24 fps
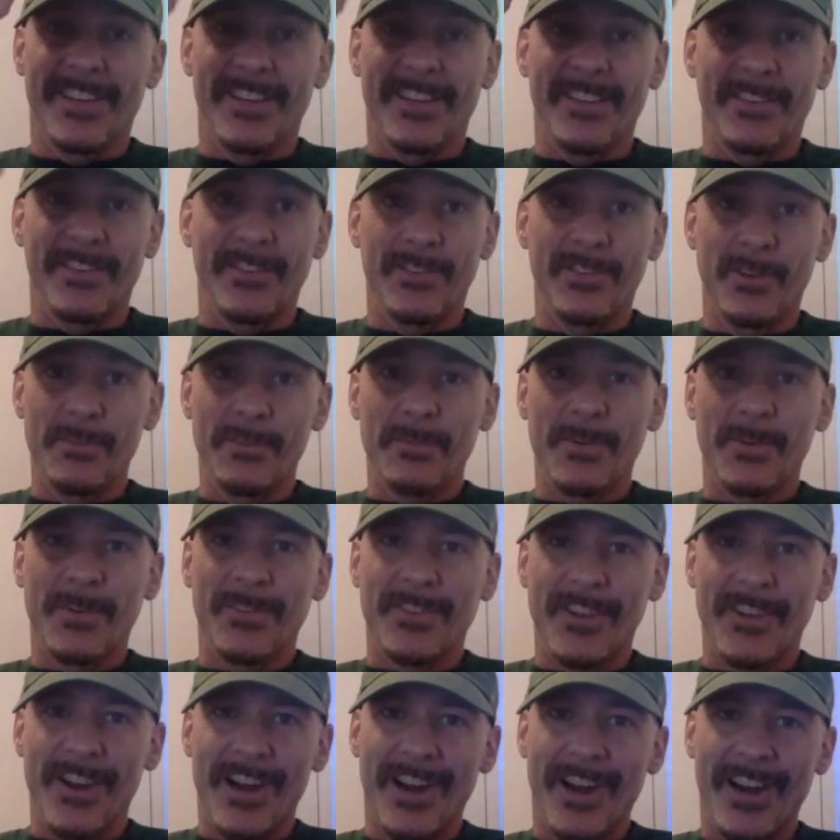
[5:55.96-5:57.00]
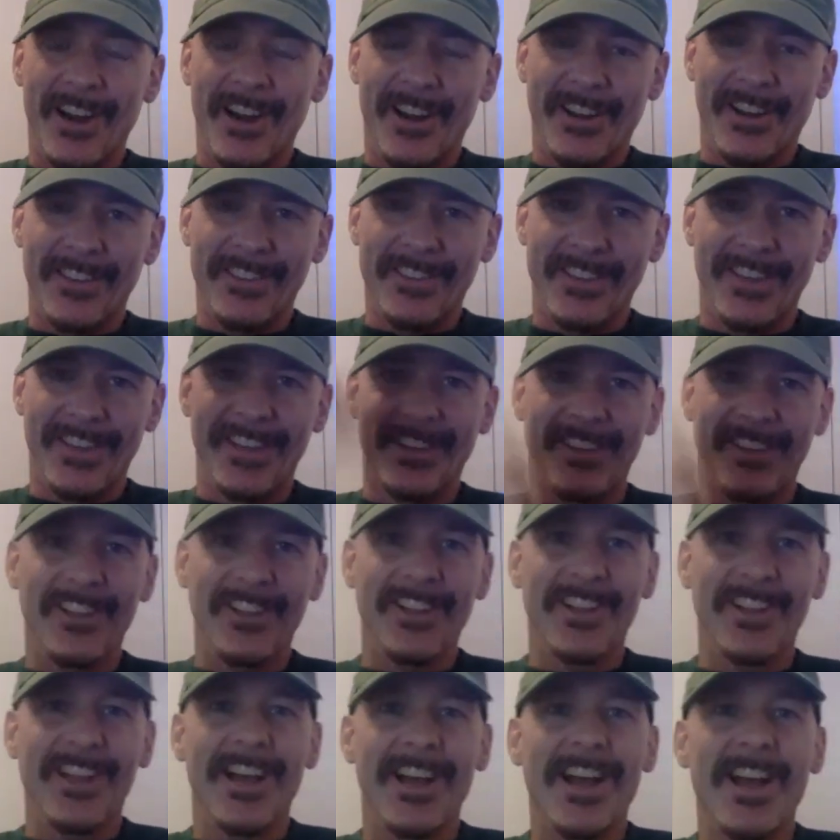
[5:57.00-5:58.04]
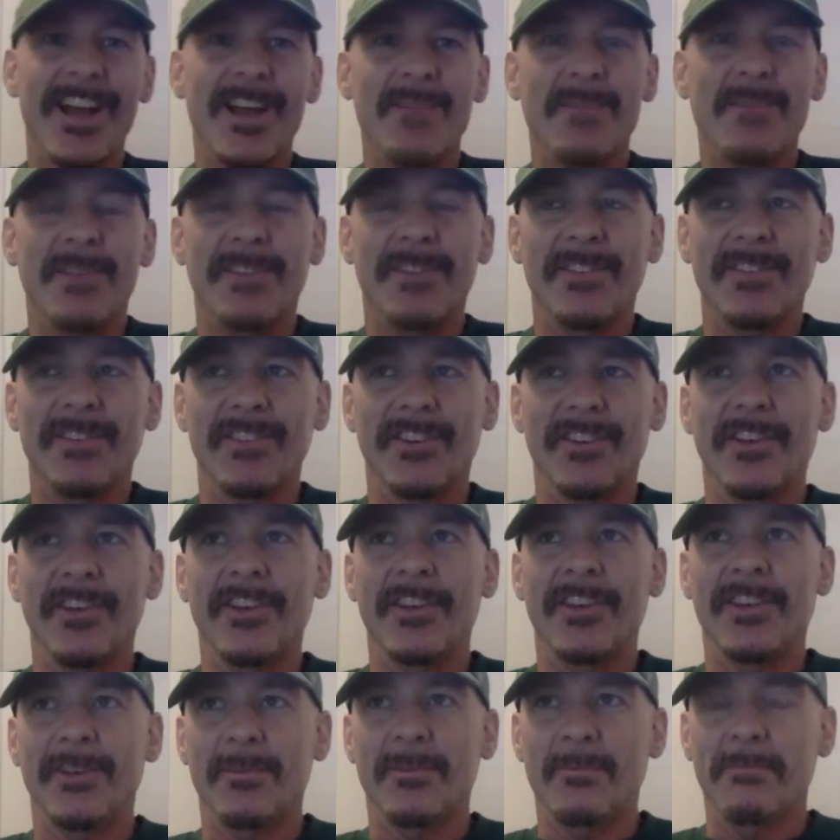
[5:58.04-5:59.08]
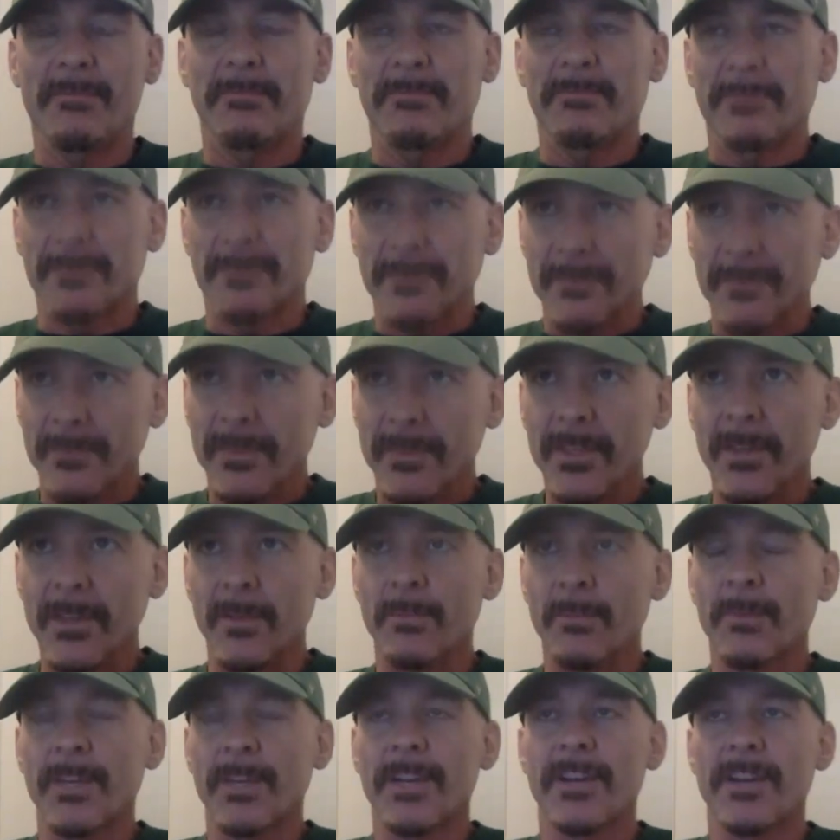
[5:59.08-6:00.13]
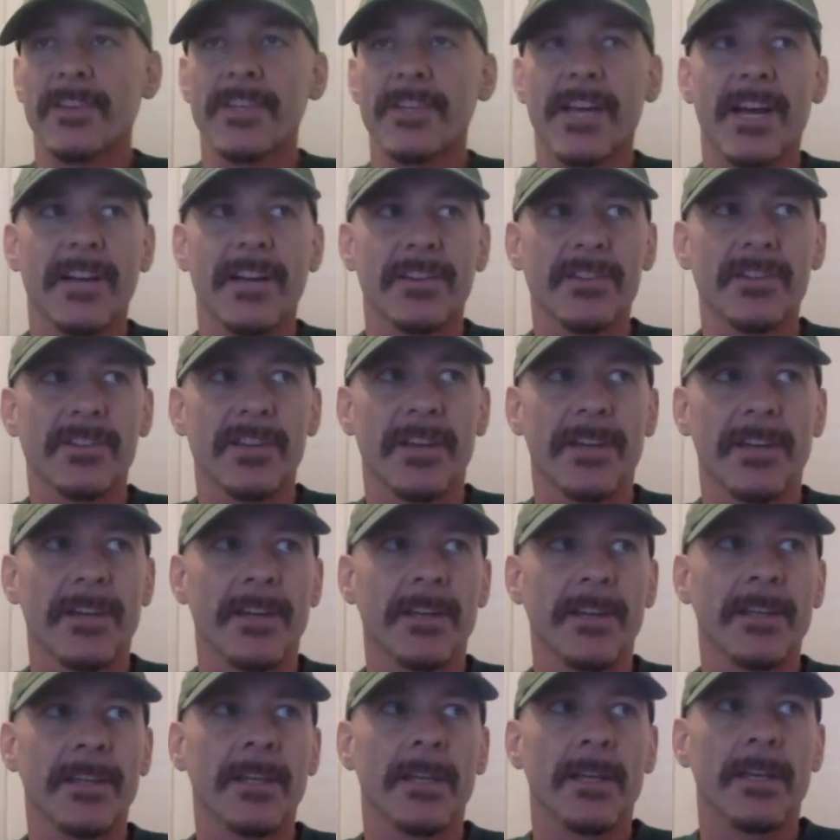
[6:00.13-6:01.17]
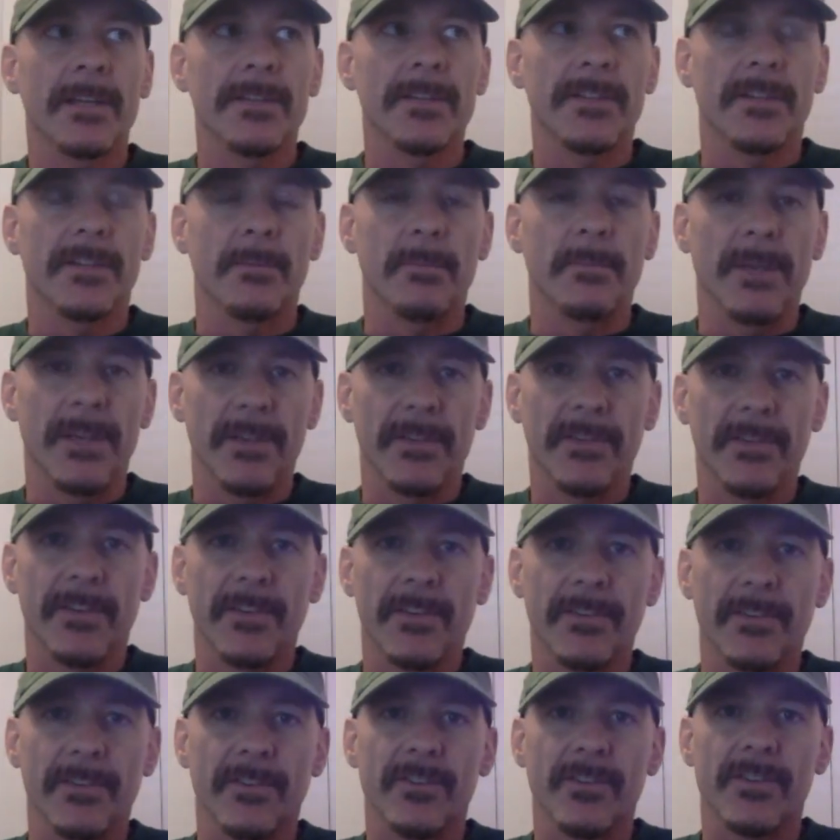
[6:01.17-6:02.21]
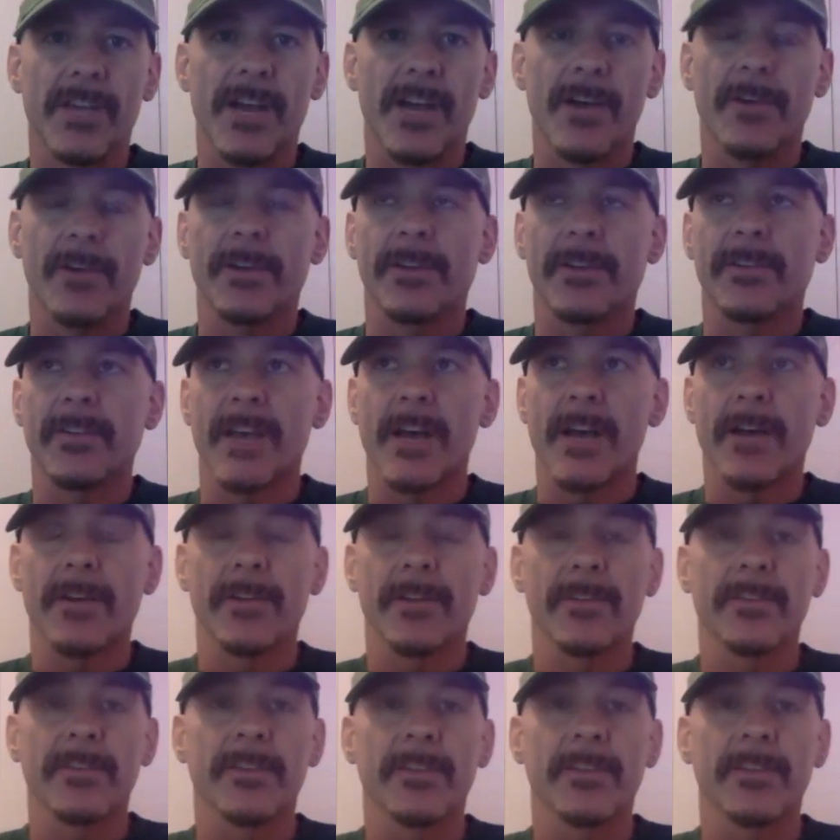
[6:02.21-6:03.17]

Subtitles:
that a superstar thing climb. And so him being attached kind of to the business and shouting us out and